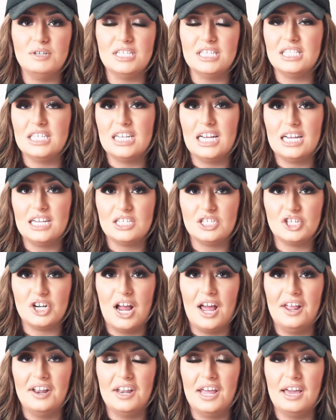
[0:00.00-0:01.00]
we did the test
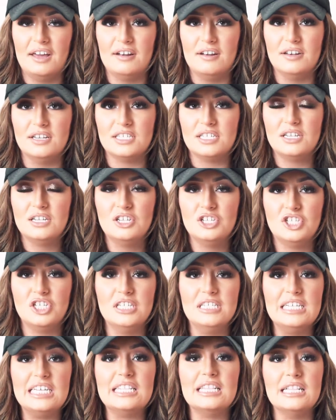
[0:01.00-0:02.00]
strand, and
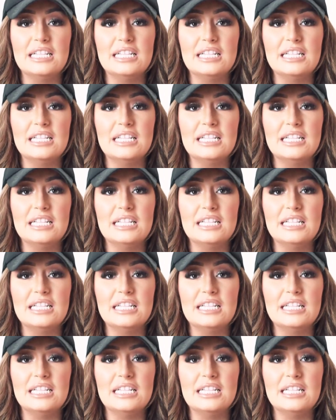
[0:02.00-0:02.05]
she did